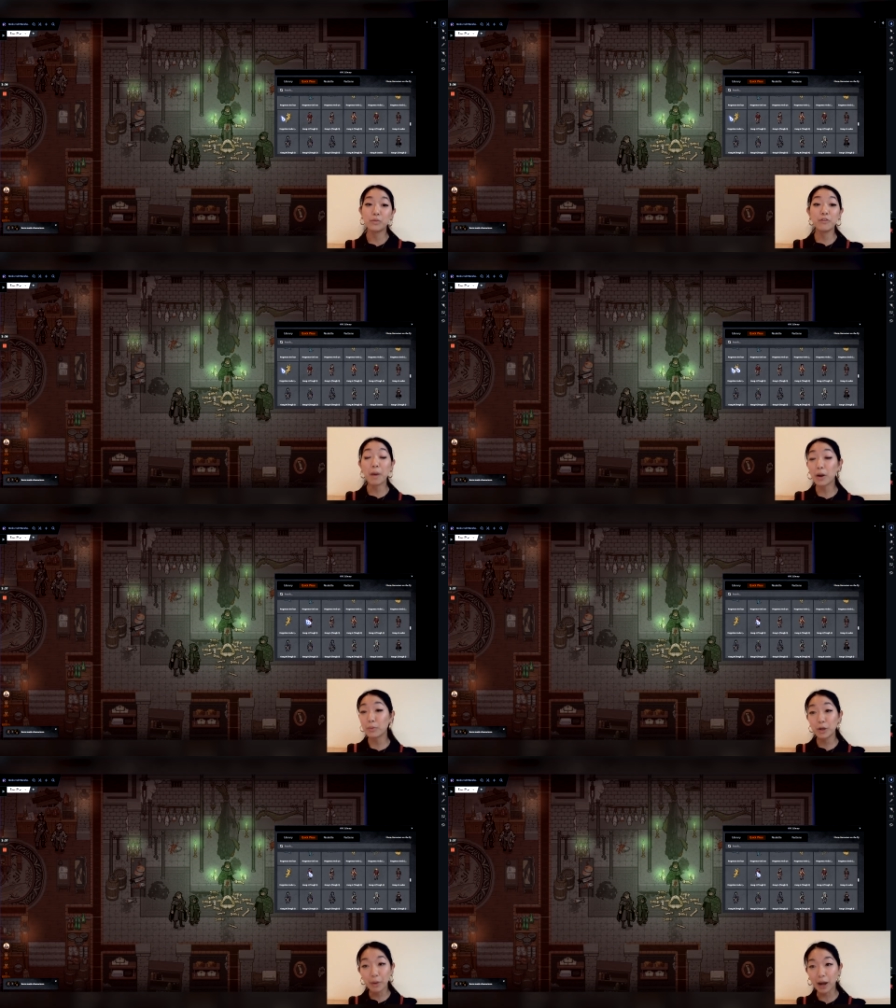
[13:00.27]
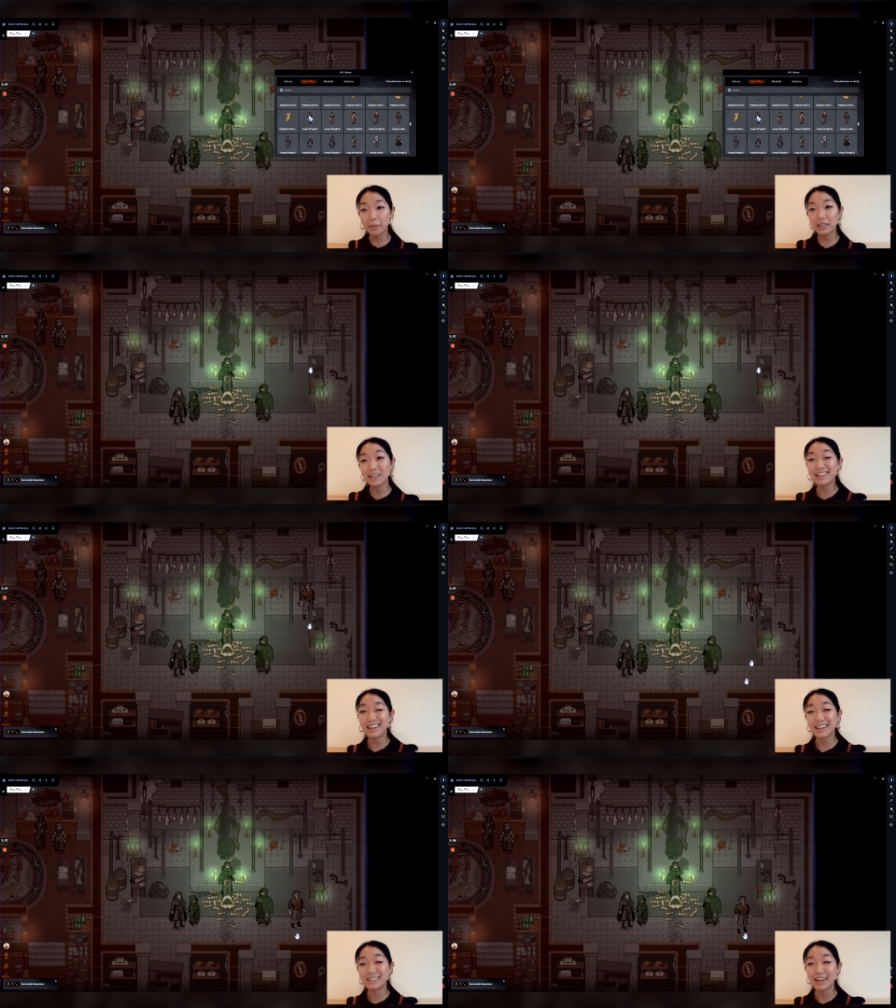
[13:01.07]
We've pre-populated,
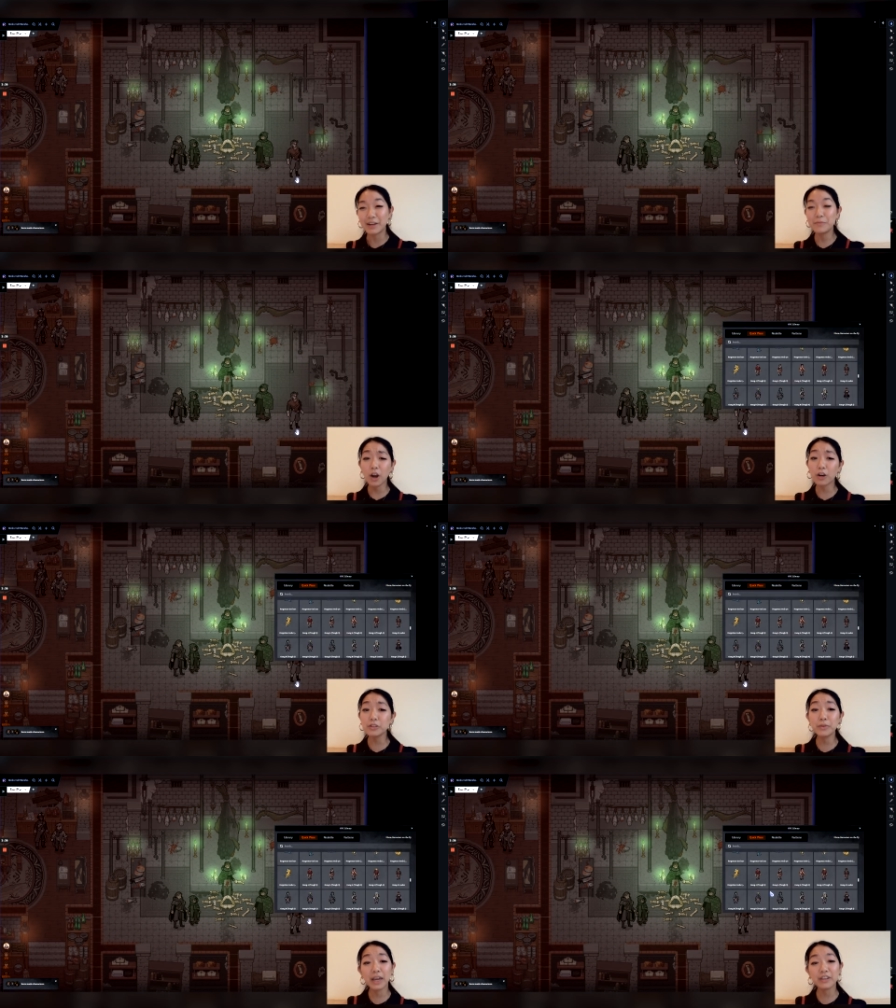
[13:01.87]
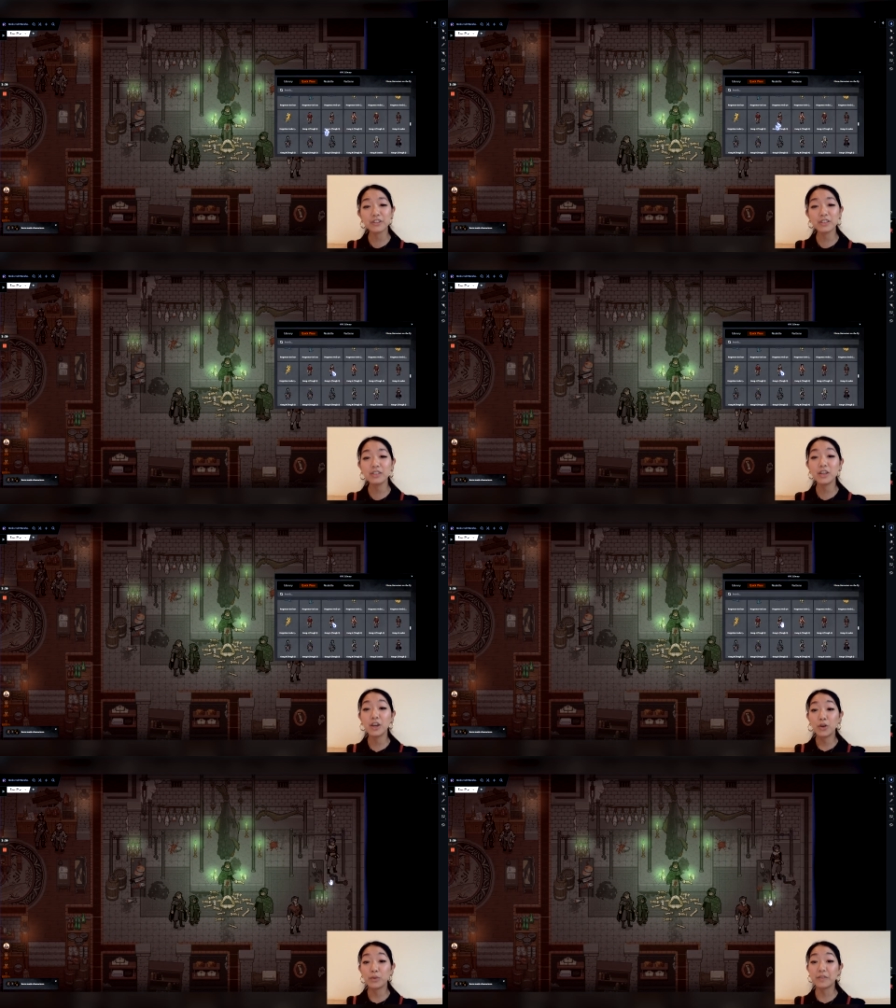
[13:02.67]
like I said, our locations with